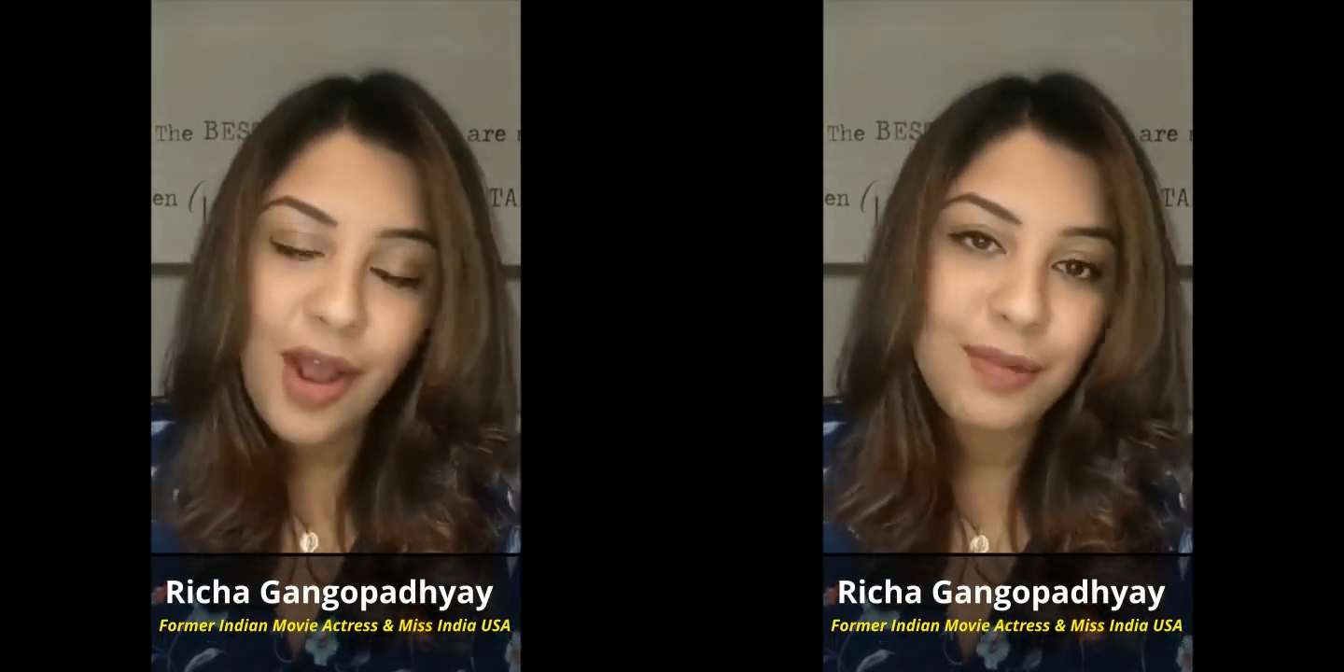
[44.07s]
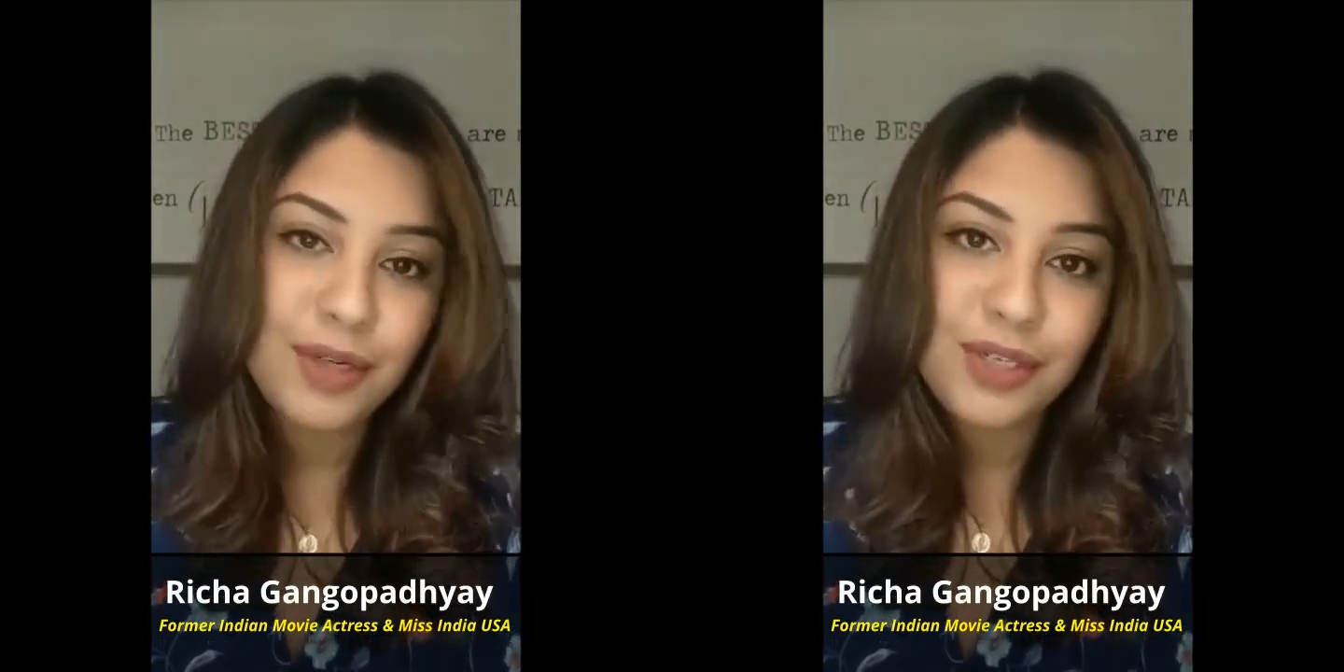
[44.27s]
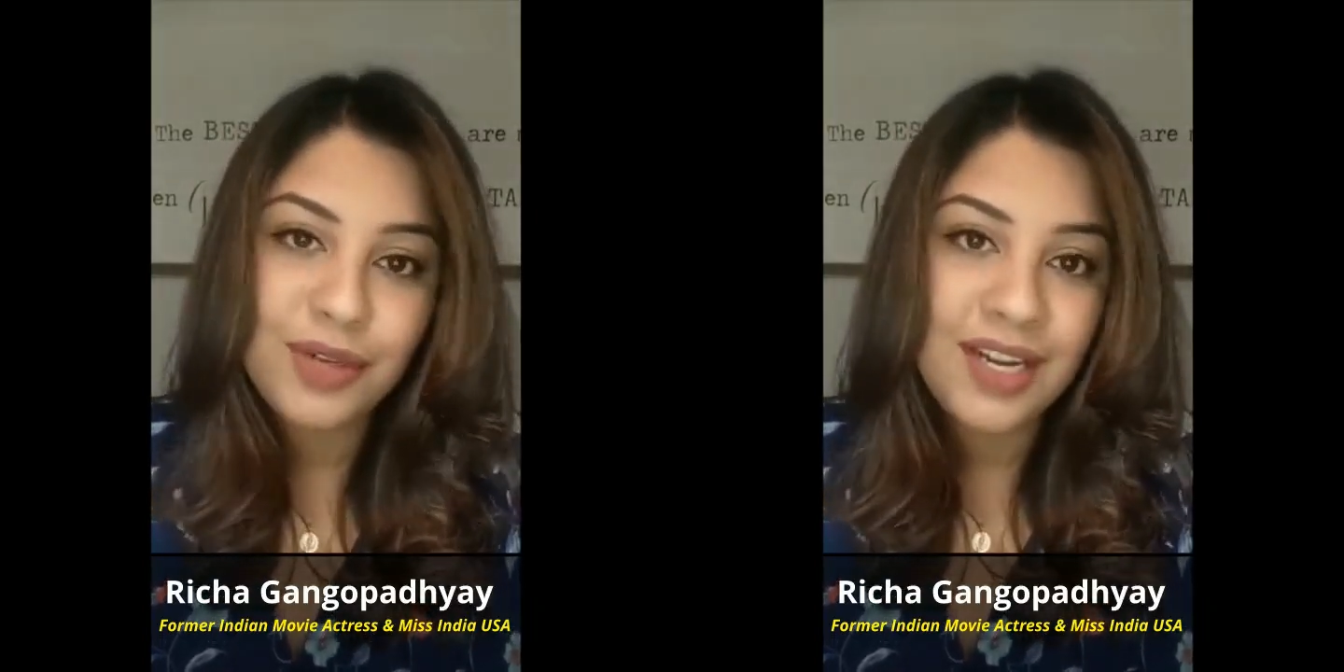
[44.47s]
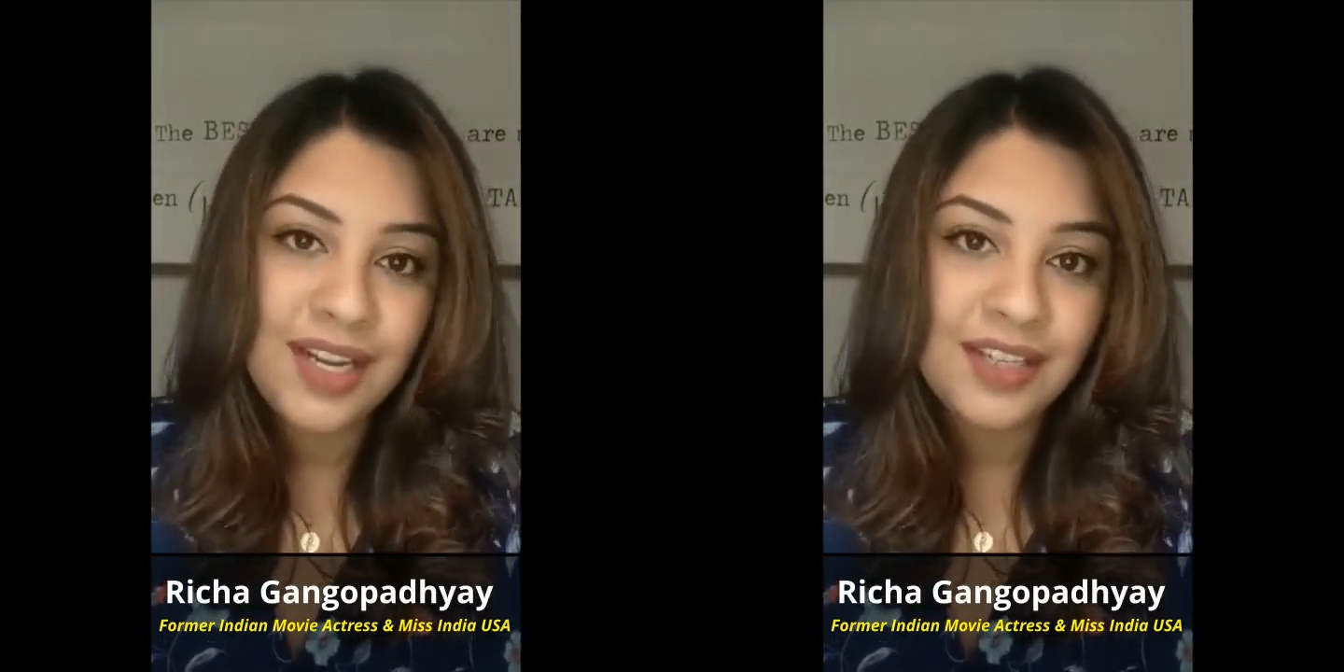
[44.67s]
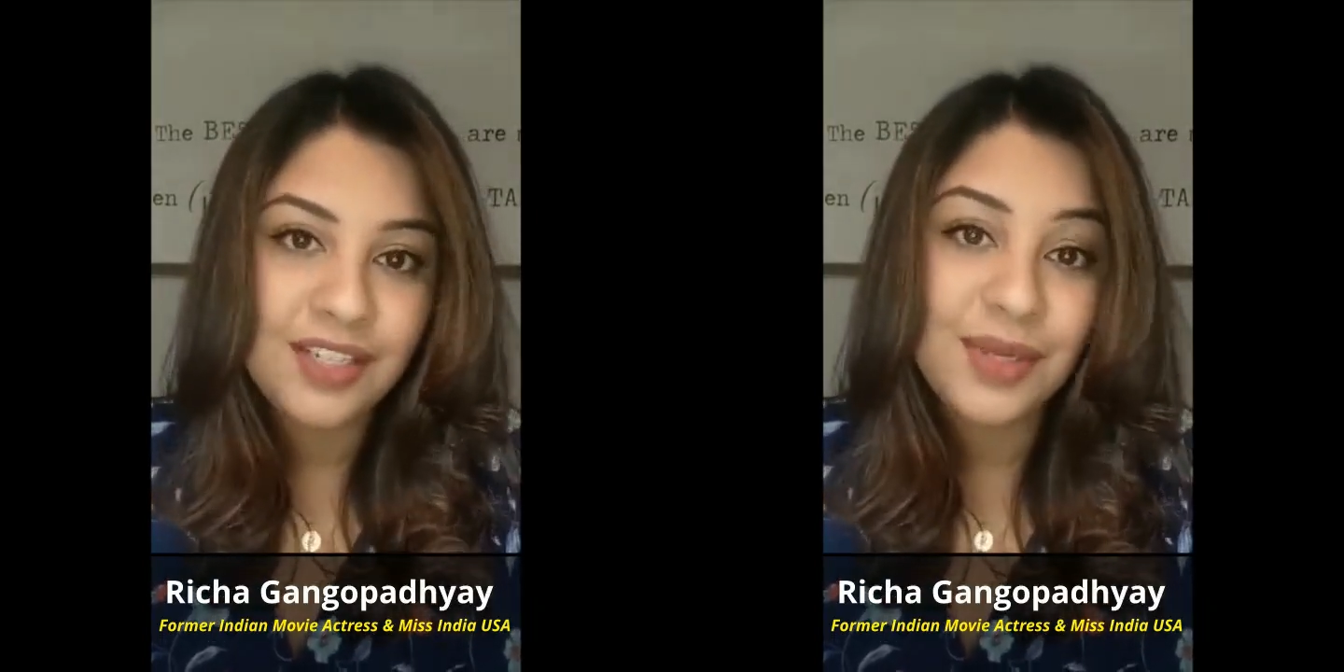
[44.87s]

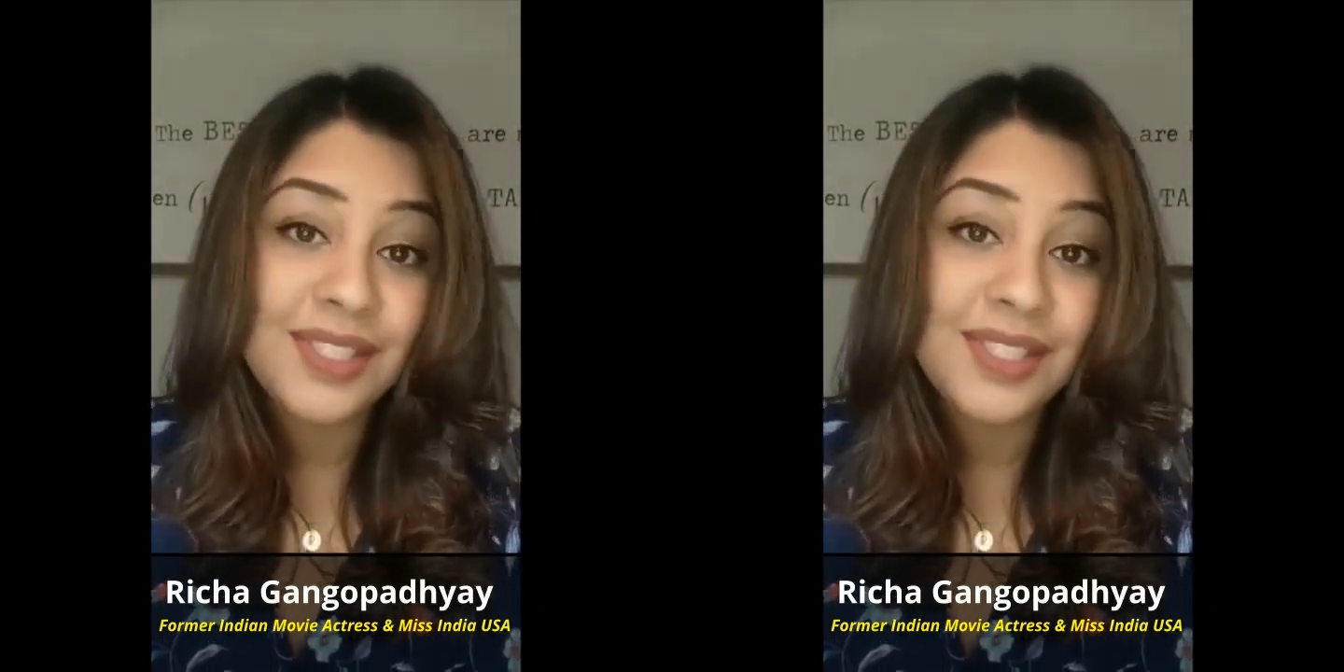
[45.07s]
opportunity to